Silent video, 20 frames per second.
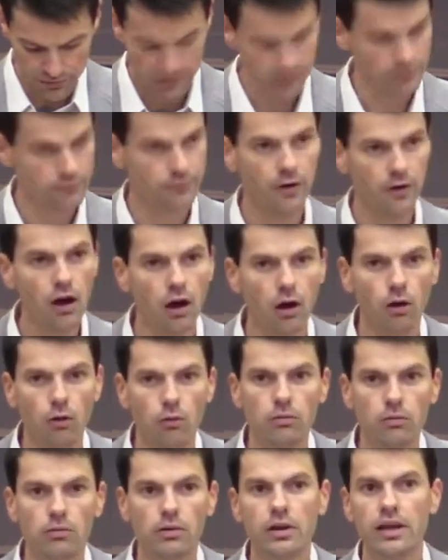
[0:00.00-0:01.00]
or foe
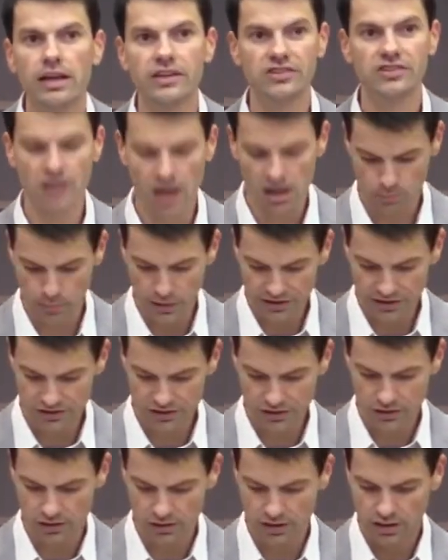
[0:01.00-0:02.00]
is not based
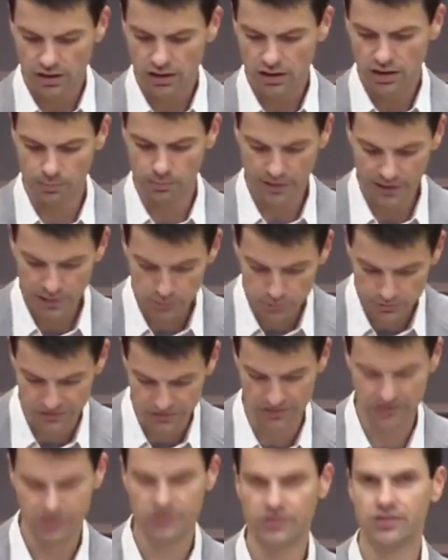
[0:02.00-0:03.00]
on
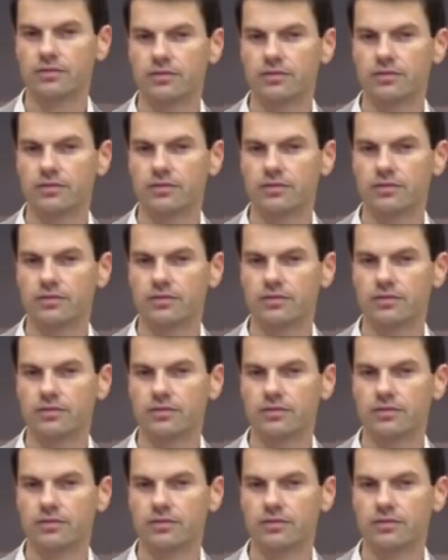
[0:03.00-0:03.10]
appearances.